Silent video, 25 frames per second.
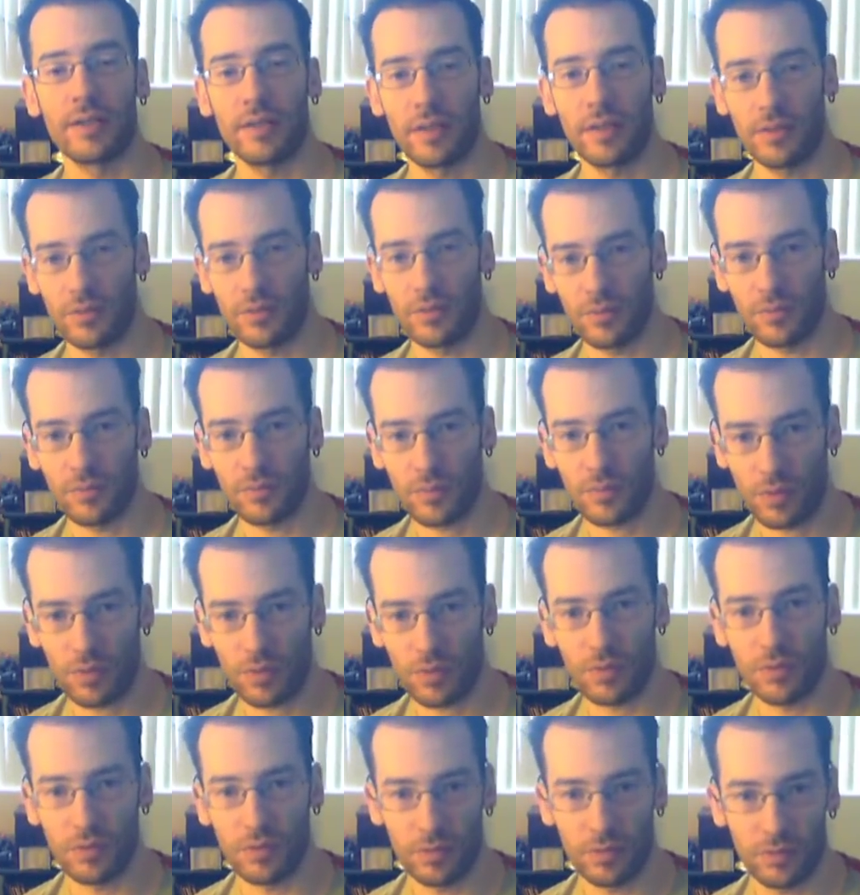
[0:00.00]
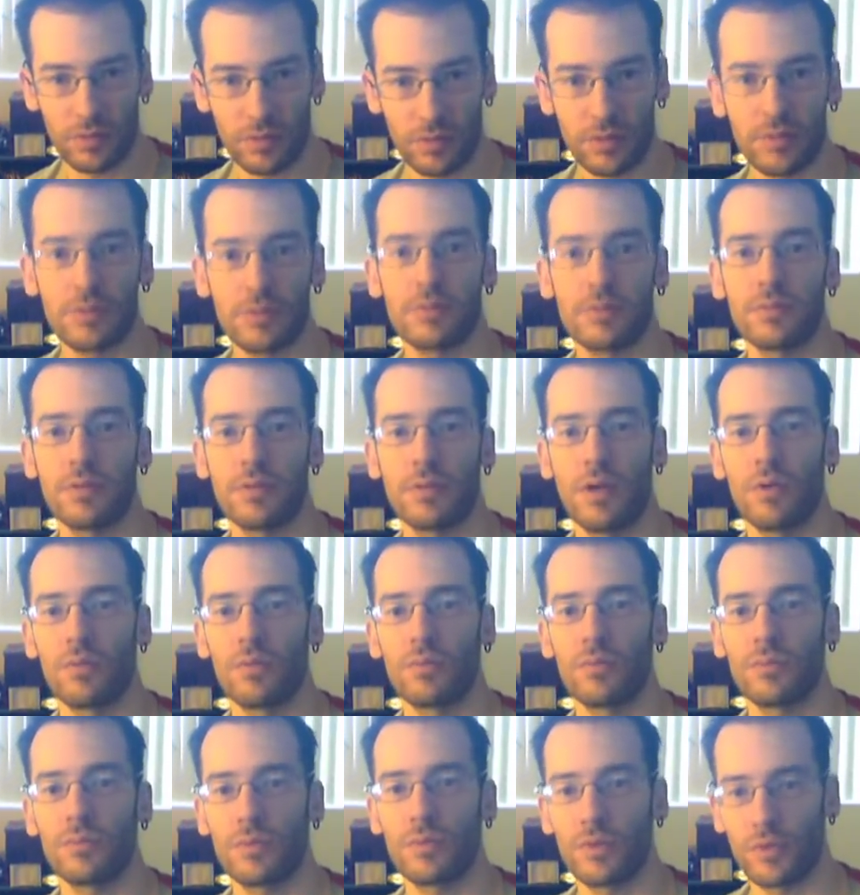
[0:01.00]
and then you heard
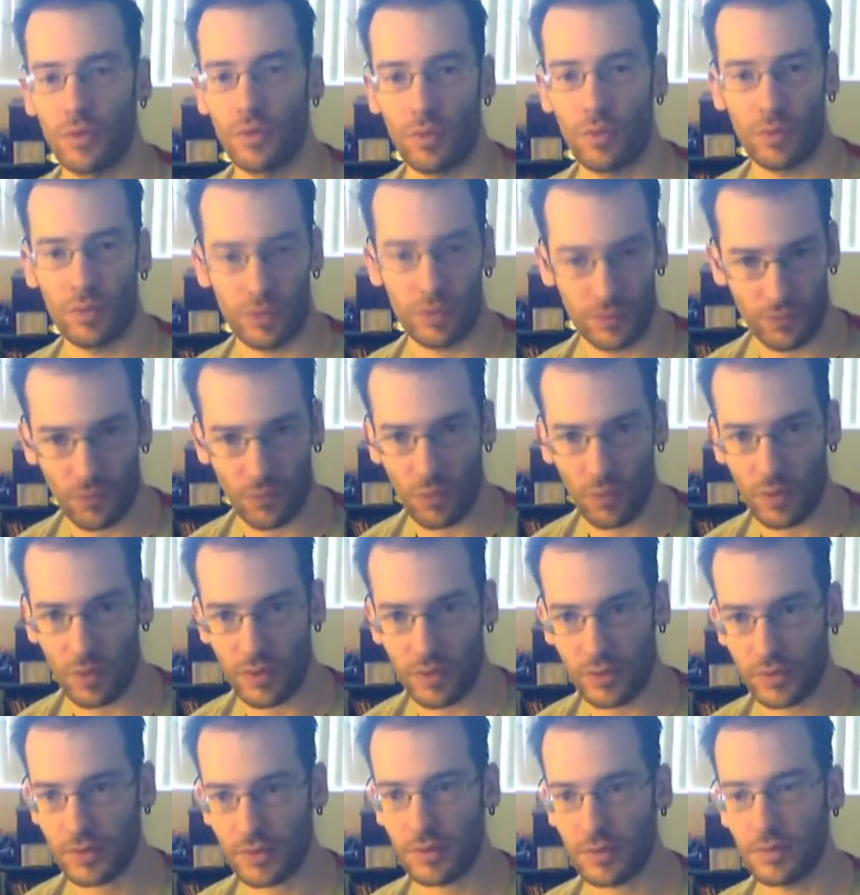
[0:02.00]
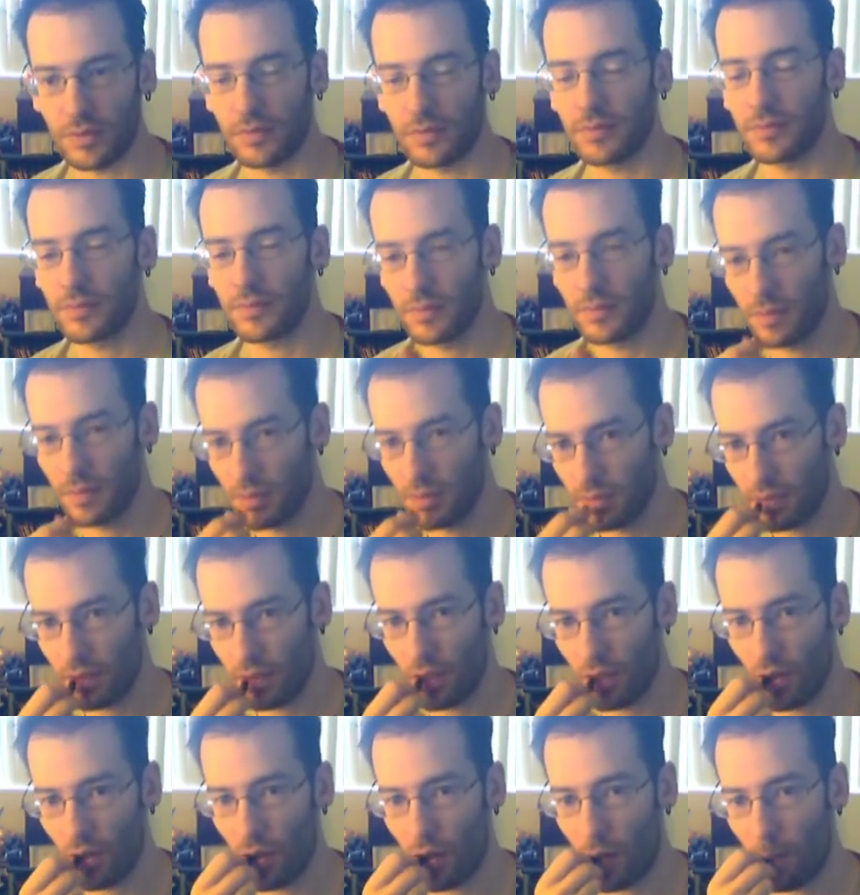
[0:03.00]
the Joker's voice, and
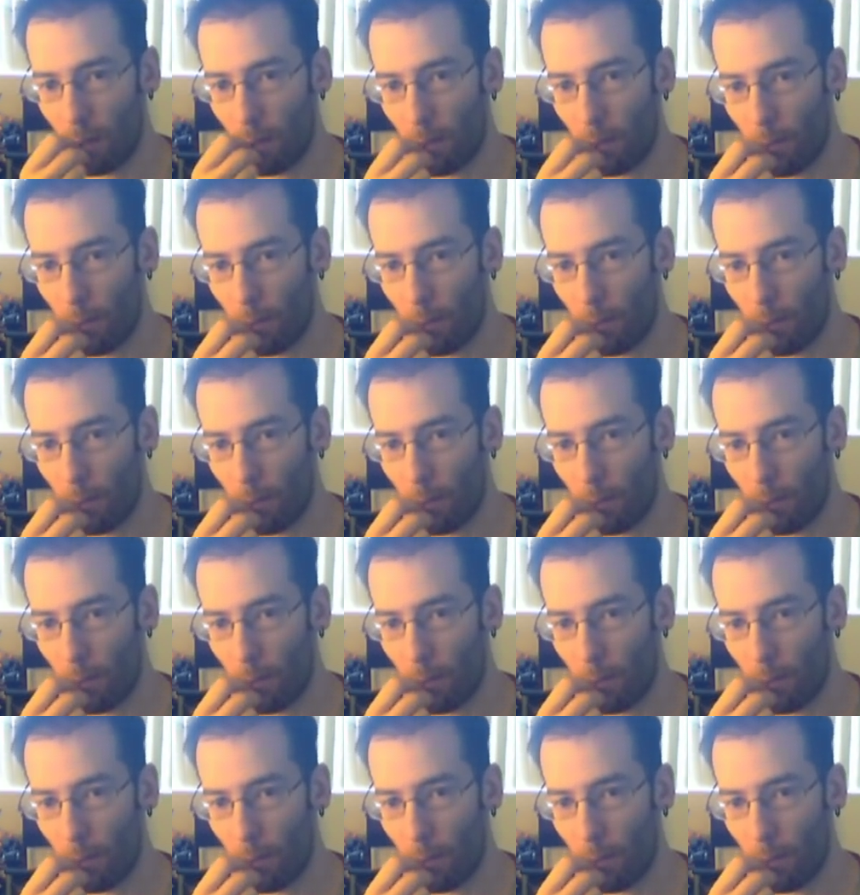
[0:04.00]
you